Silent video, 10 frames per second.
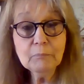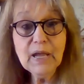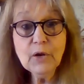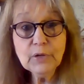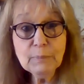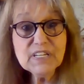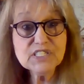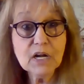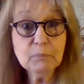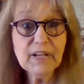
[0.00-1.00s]
may only be
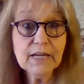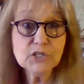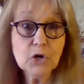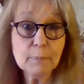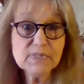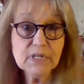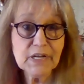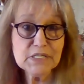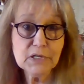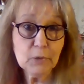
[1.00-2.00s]
stuck playing
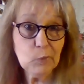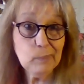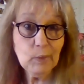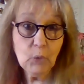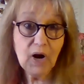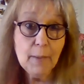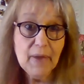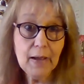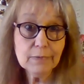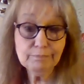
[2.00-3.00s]
chopsticks, and that would be where I'm
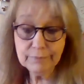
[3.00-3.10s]
at.